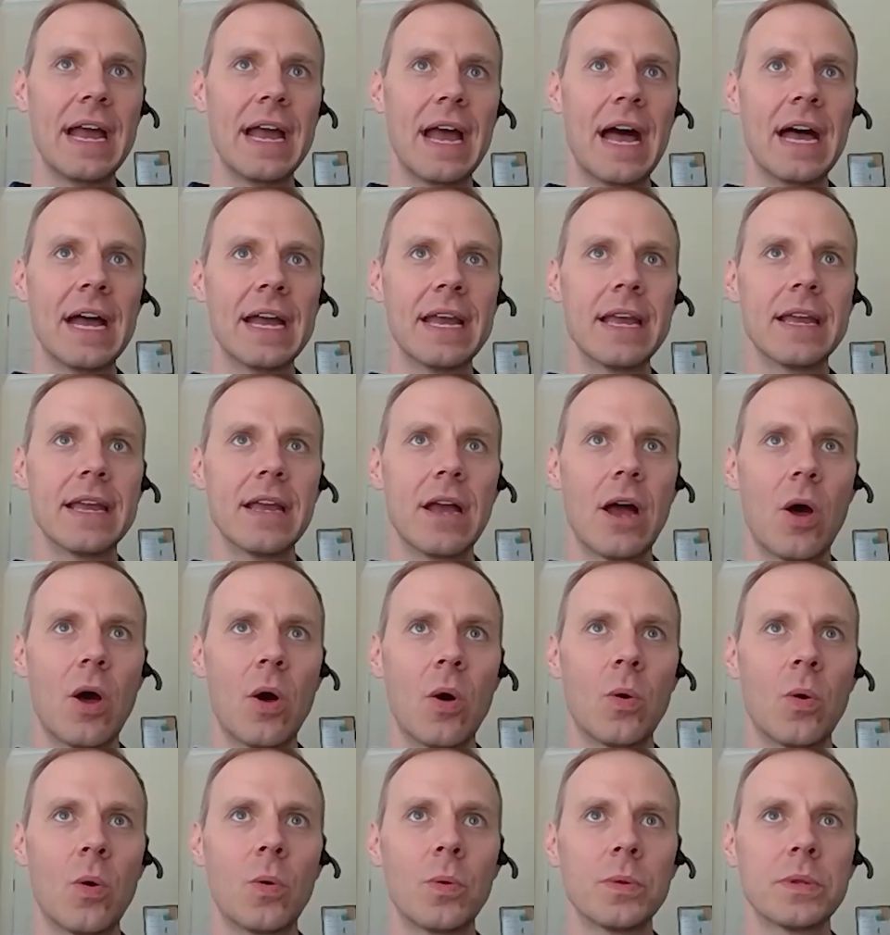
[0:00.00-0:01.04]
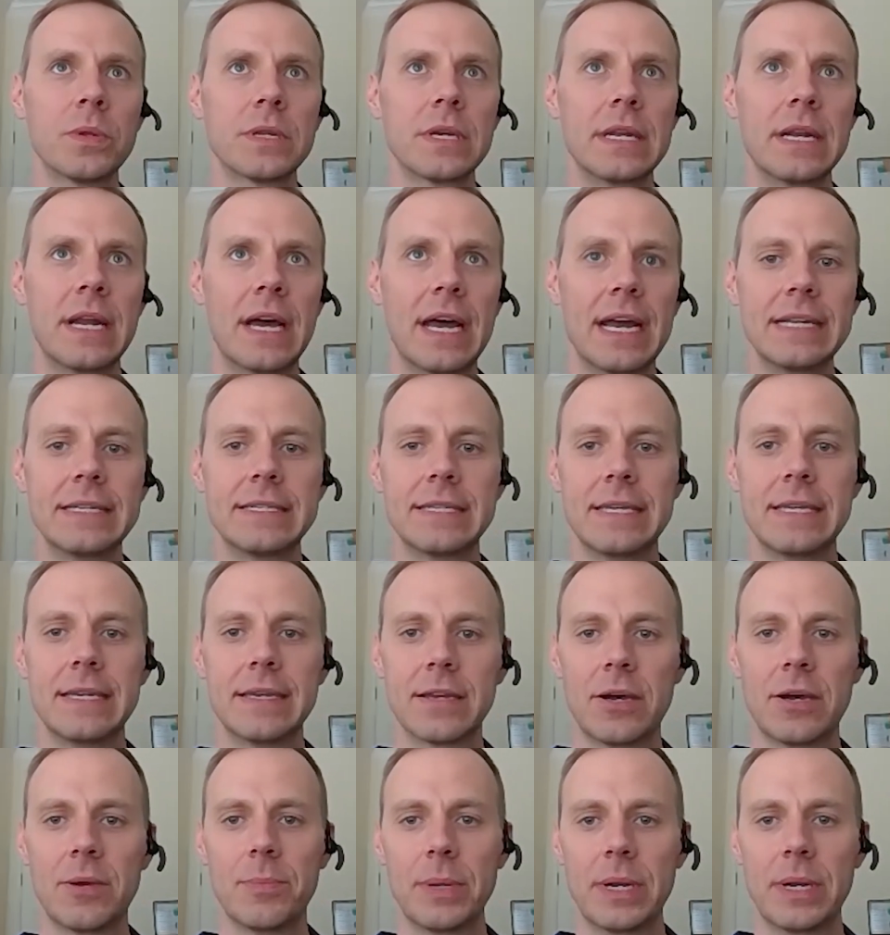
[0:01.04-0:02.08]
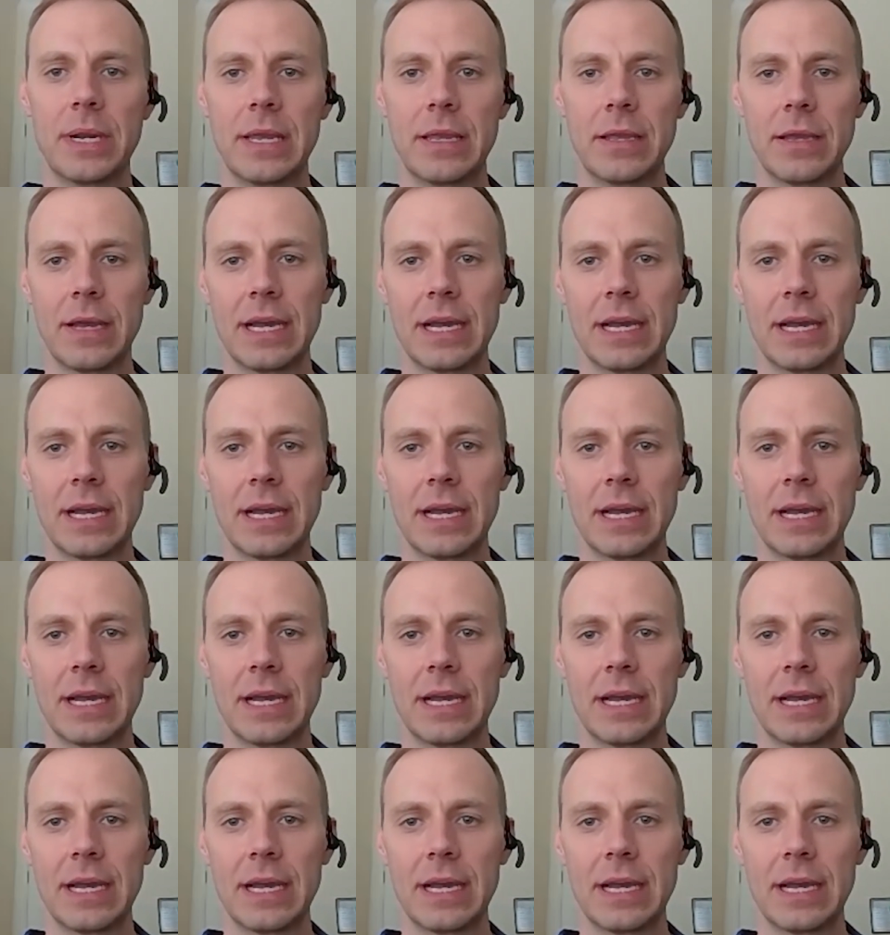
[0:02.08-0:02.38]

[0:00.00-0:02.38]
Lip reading: I owned an IT company,